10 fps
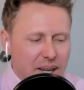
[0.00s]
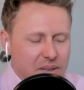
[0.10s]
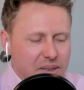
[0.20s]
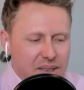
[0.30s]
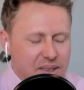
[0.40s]
I
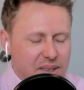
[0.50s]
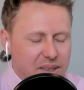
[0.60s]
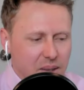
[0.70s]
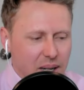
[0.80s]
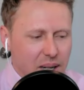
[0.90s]
don't think
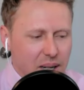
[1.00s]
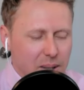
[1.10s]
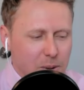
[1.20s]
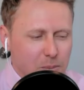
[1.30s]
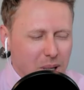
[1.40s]
so.
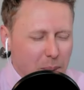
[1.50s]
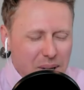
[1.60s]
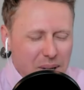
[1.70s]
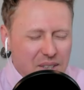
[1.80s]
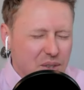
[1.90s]
Um, I
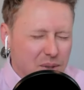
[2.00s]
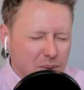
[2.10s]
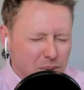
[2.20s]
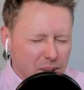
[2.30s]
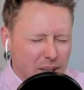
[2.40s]
mean, I guess
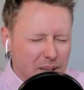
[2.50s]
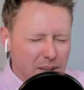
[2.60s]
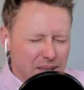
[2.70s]
just uh,